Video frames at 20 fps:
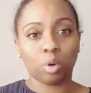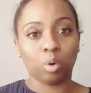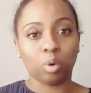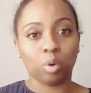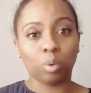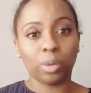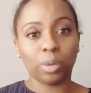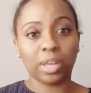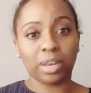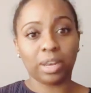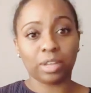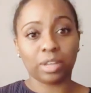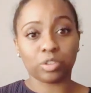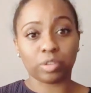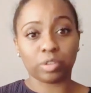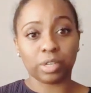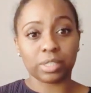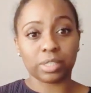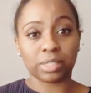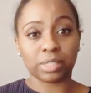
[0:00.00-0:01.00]
Who can I
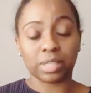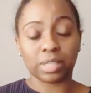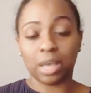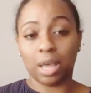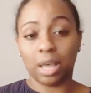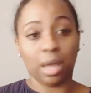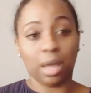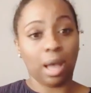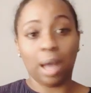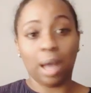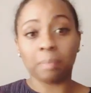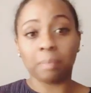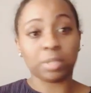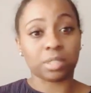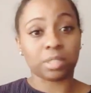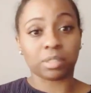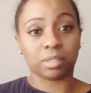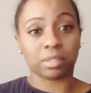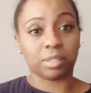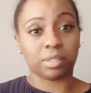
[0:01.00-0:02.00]
trust? I'm
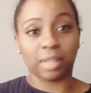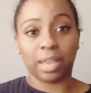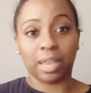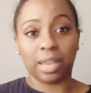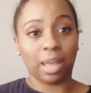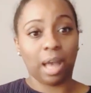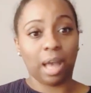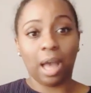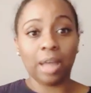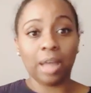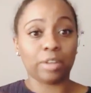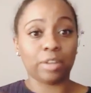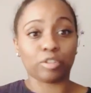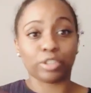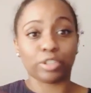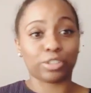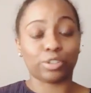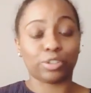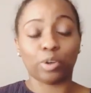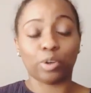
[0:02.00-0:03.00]
just like, I ain't
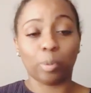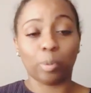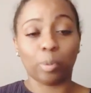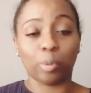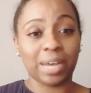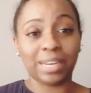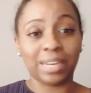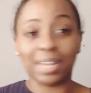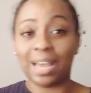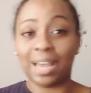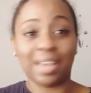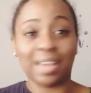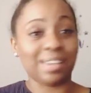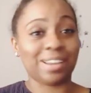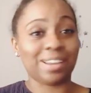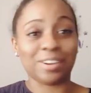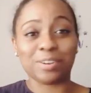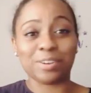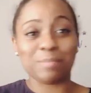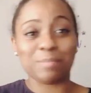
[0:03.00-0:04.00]
trusting nobody. I ain't
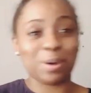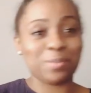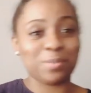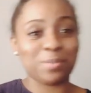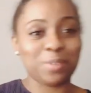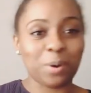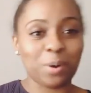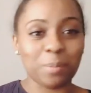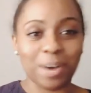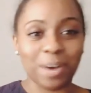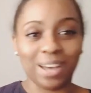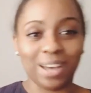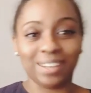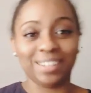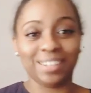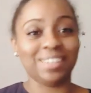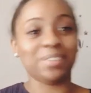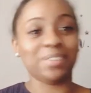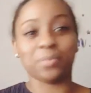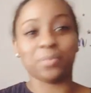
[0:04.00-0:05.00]
caring about
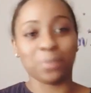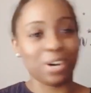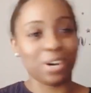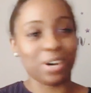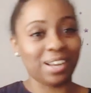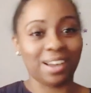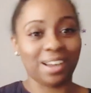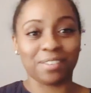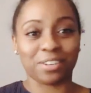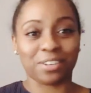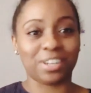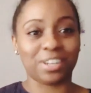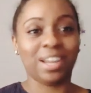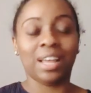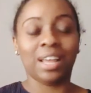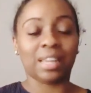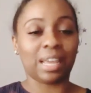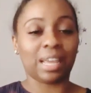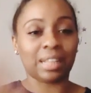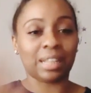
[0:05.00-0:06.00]
nobody, whatever.
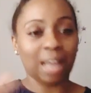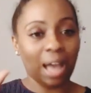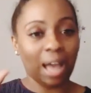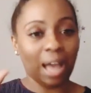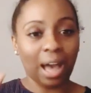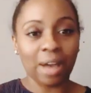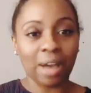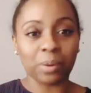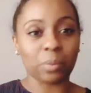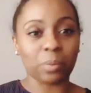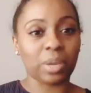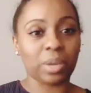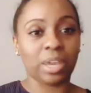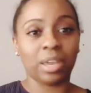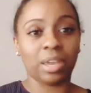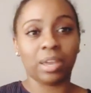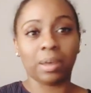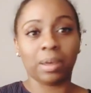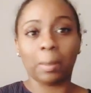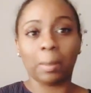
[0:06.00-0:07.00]
Like that, I don't
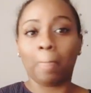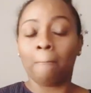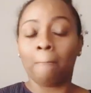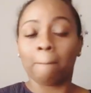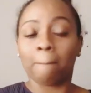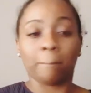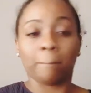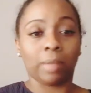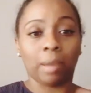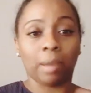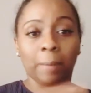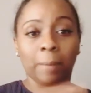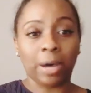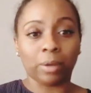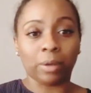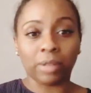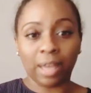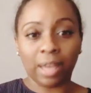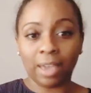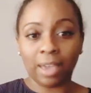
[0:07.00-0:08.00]
care
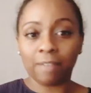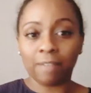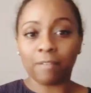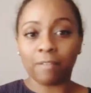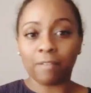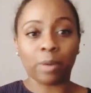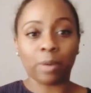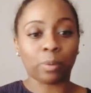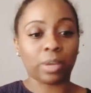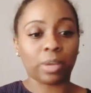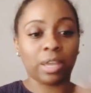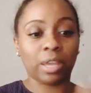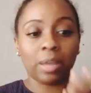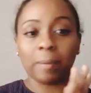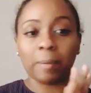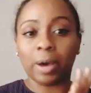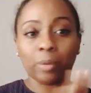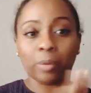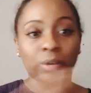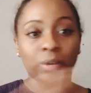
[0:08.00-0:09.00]
about life. I don't care
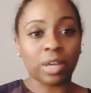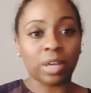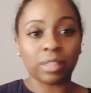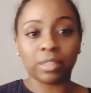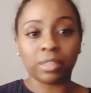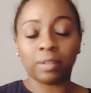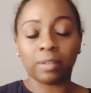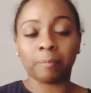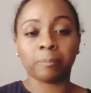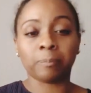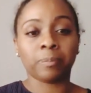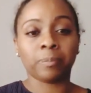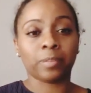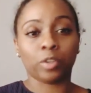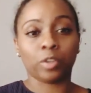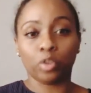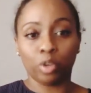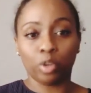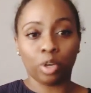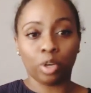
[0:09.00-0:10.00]
about nothing,
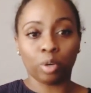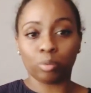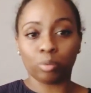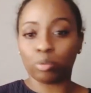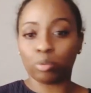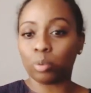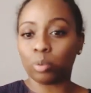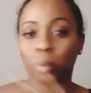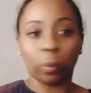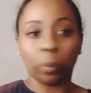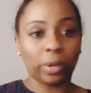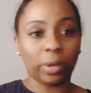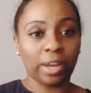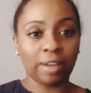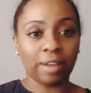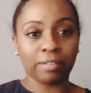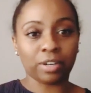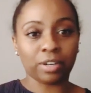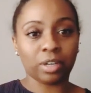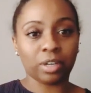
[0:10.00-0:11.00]
you know, doing
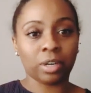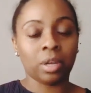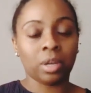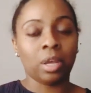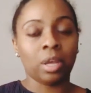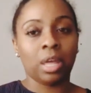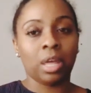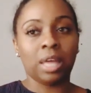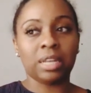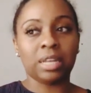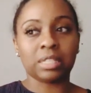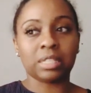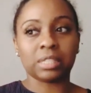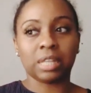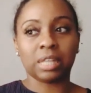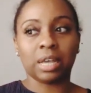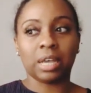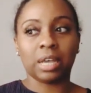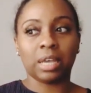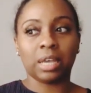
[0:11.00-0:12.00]
whatever. And it's
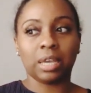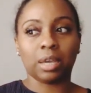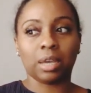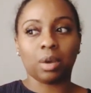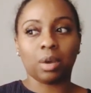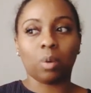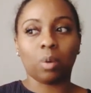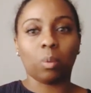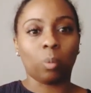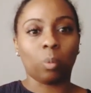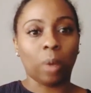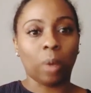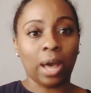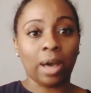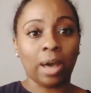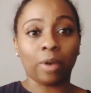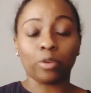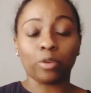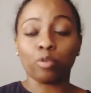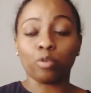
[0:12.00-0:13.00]
like,
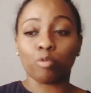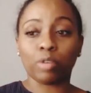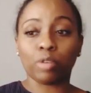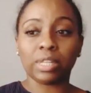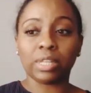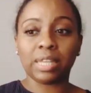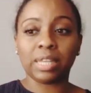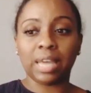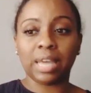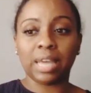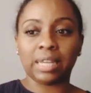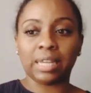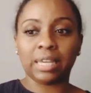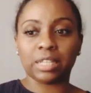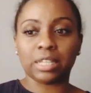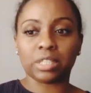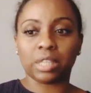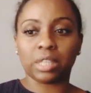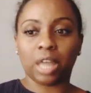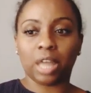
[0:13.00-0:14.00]
wow, you really got to
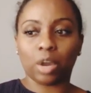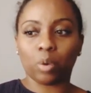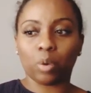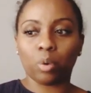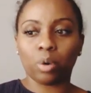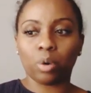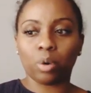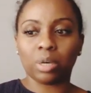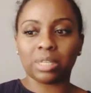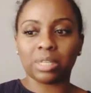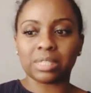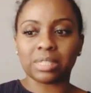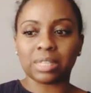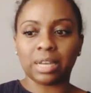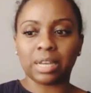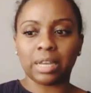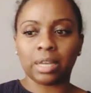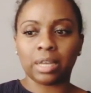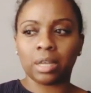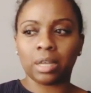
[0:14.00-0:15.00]
get to that core. And it's
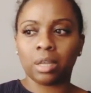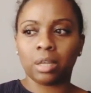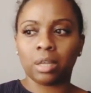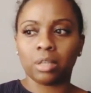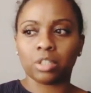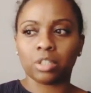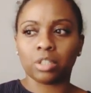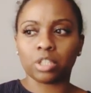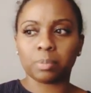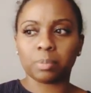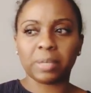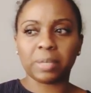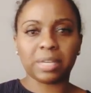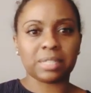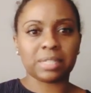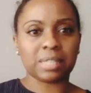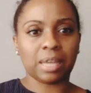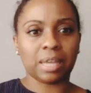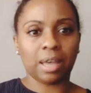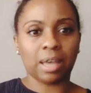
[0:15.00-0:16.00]
like, just
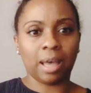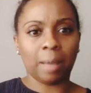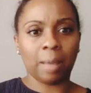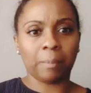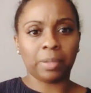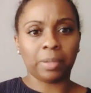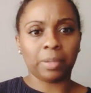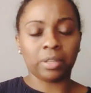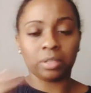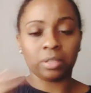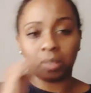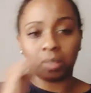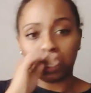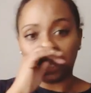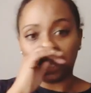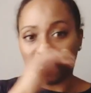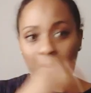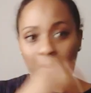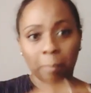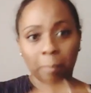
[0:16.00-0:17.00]
because that happened,
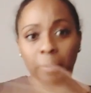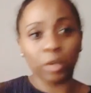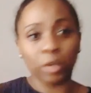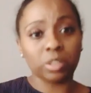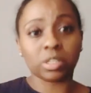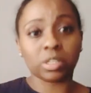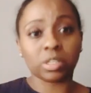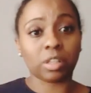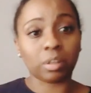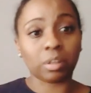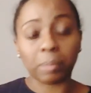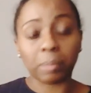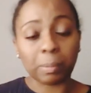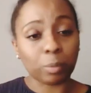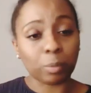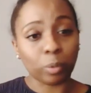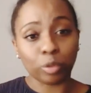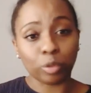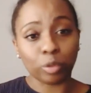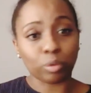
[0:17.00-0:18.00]
like millions of other
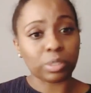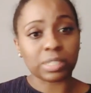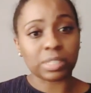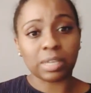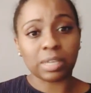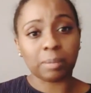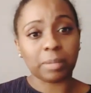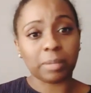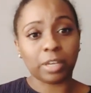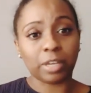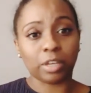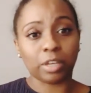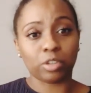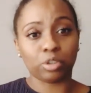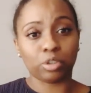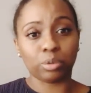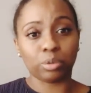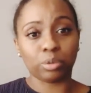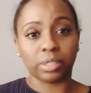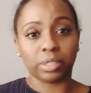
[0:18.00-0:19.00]
people went through the same thing as
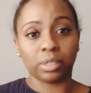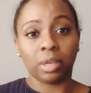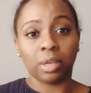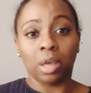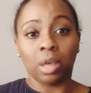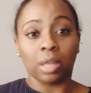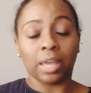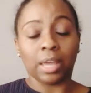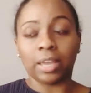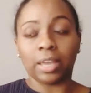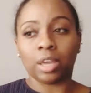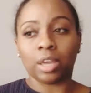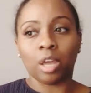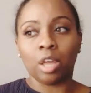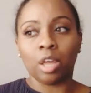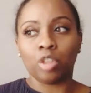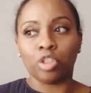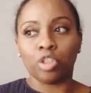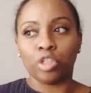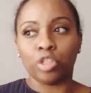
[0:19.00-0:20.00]
you did. Like,
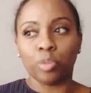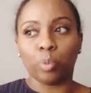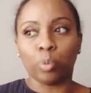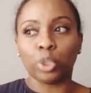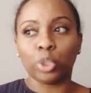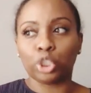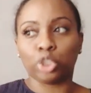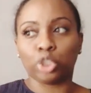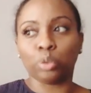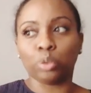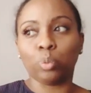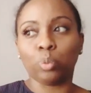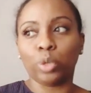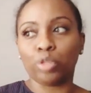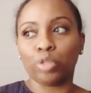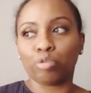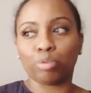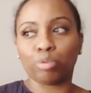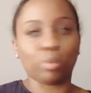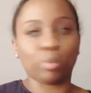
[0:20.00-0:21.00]
what you
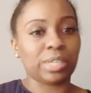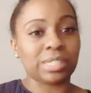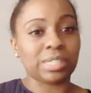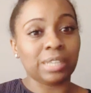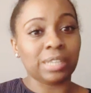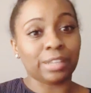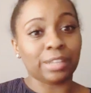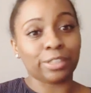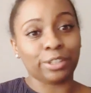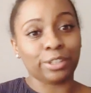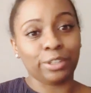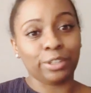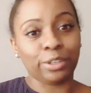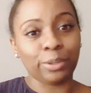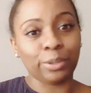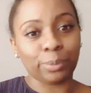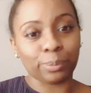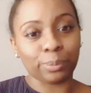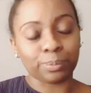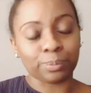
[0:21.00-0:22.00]
went through is nothing
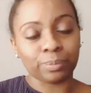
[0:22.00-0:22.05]
new.